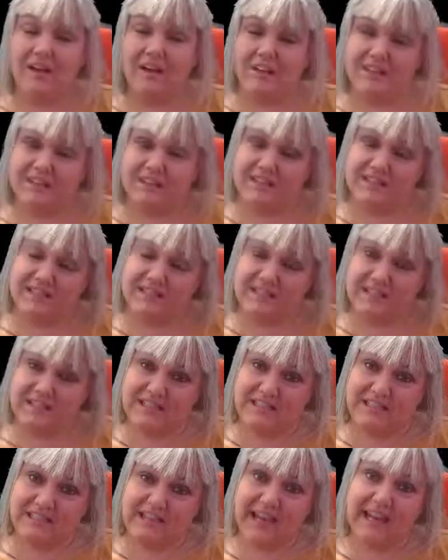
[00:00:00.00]
And cook
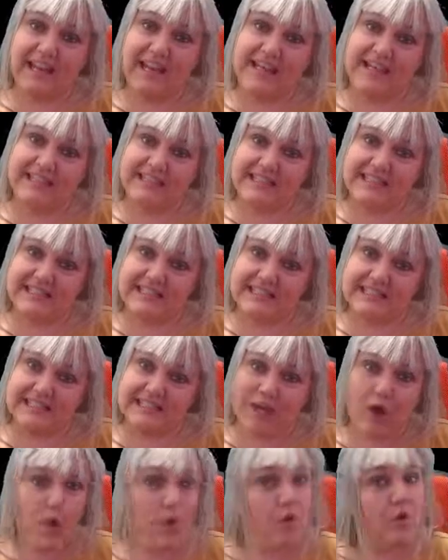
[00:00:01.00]
tea. I like
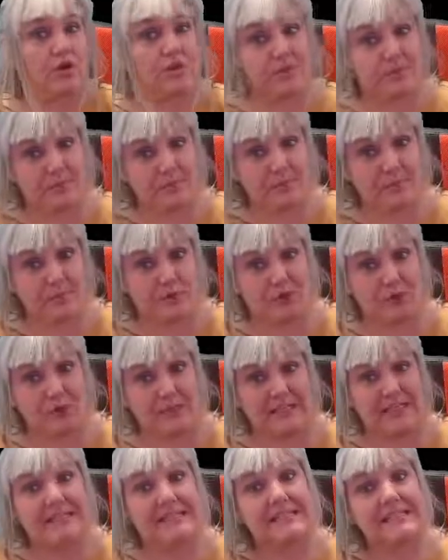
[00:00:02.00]
tea, or some people
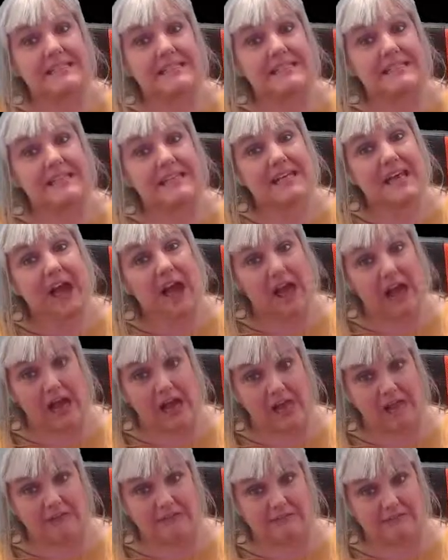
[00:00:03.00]
call it dinner.
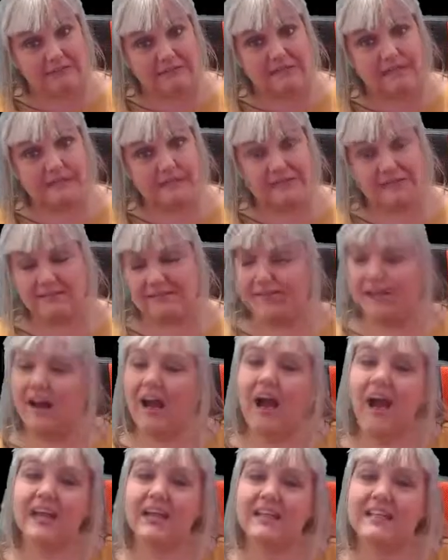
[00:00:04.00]

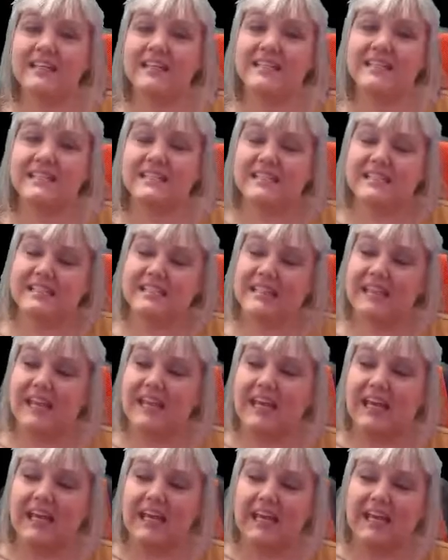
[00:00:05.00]
I call it
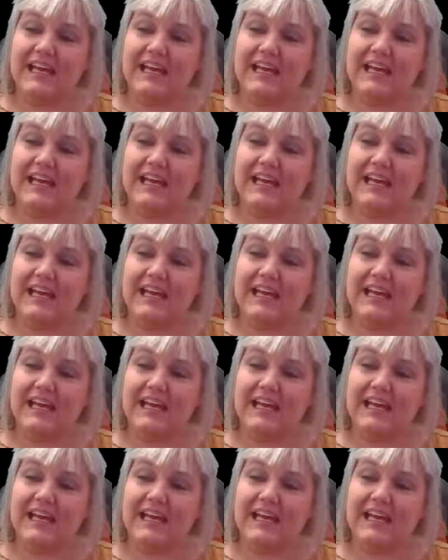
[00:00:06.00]
tea.